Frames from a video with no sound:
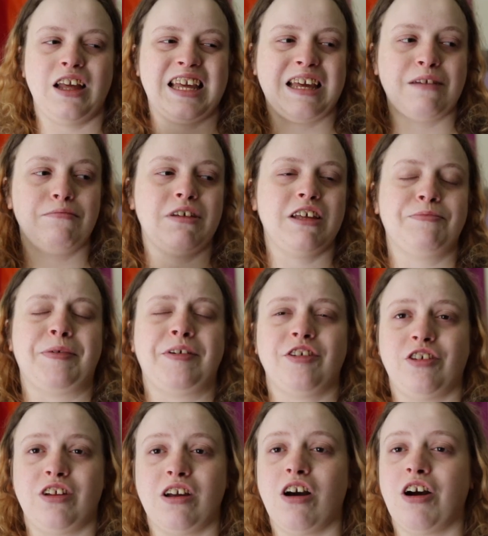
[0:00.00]
It can be
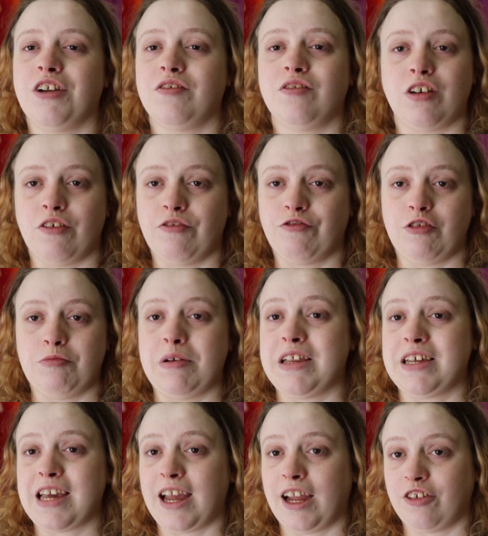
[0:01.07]
especially hard if you're going through
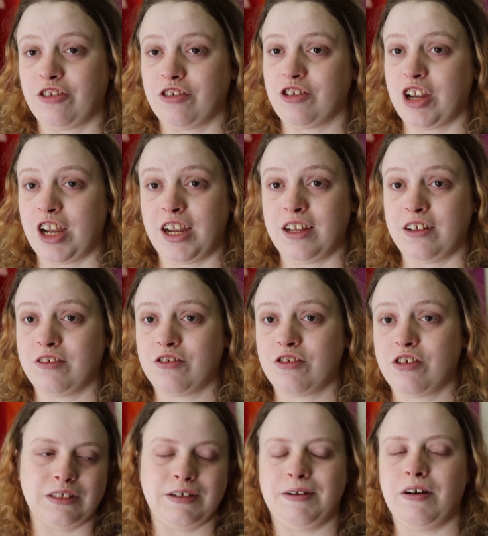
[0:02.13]
medication
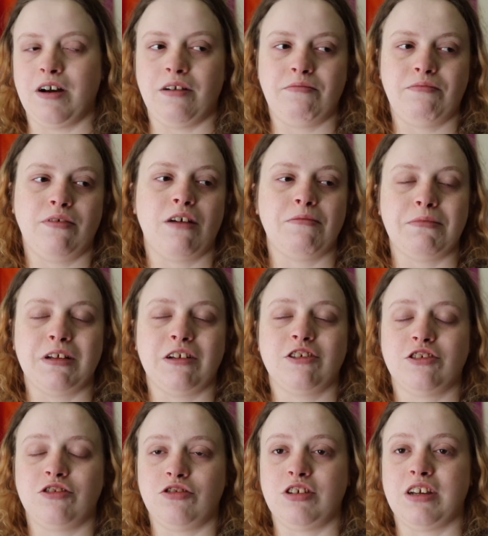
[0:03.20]
change. Now, I've been
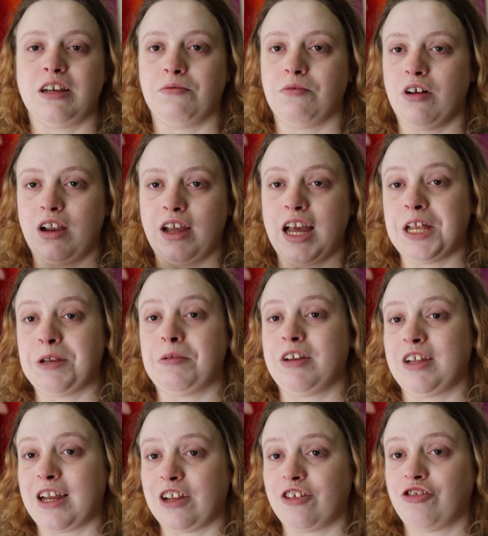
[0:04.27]
studying while I had a
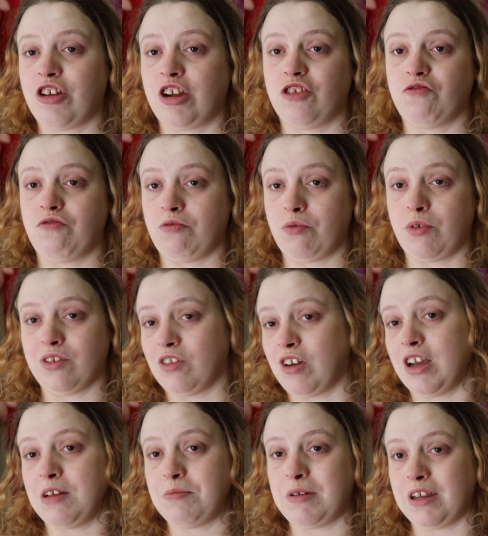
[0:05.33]
medication change from
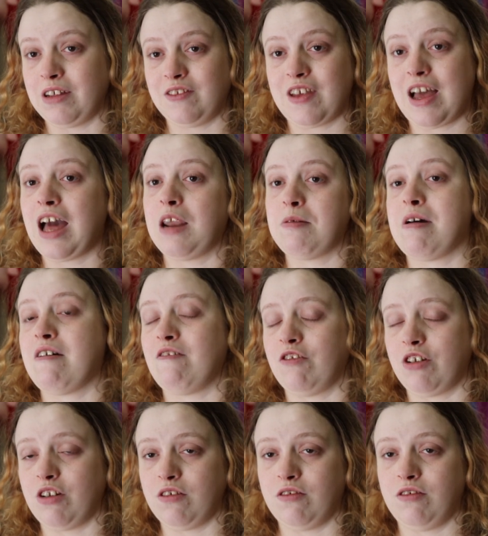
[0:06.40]
quetiapine to
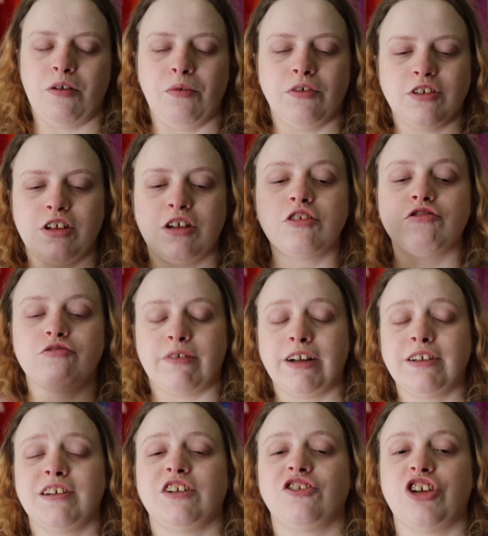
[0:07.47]
haloperidol. It wasn't a
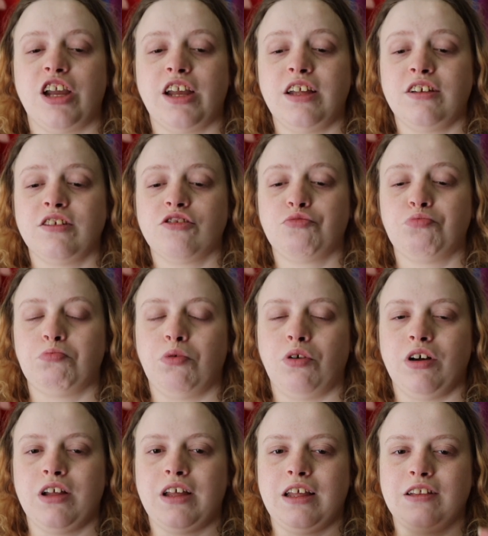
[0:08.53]
dramatic change,
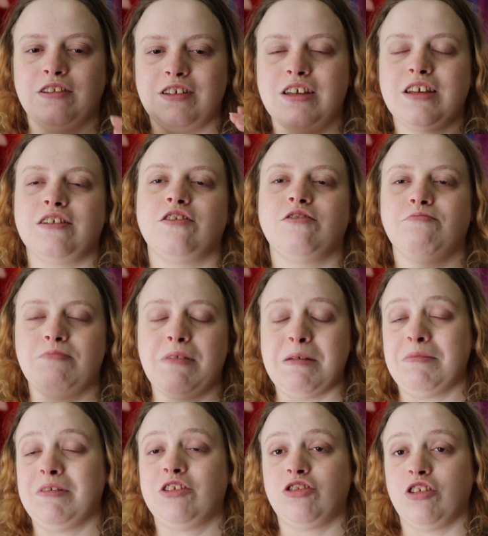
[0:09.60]
but it did make
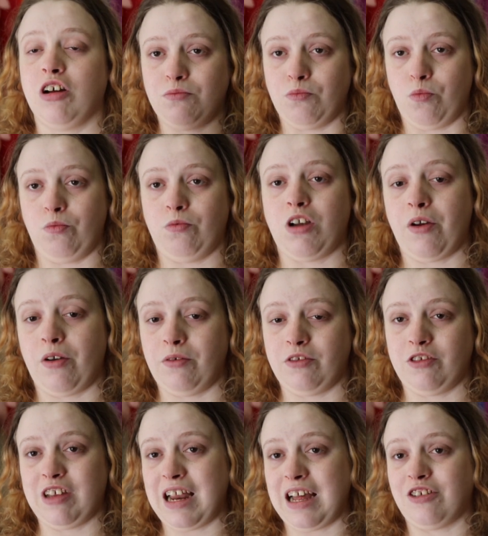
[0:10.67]
me stop going
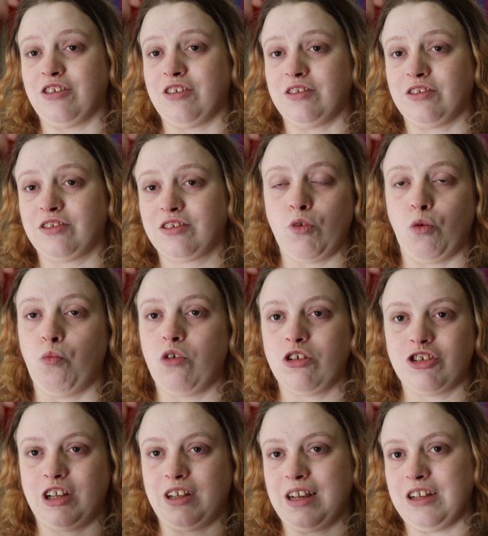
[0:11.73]
to lectures, or
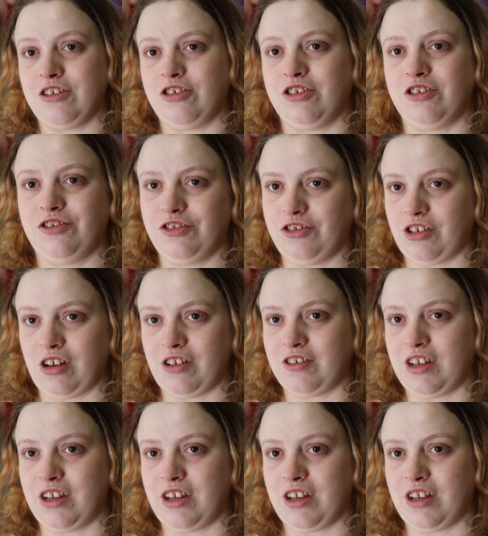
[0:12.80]
watching lectures, should I say.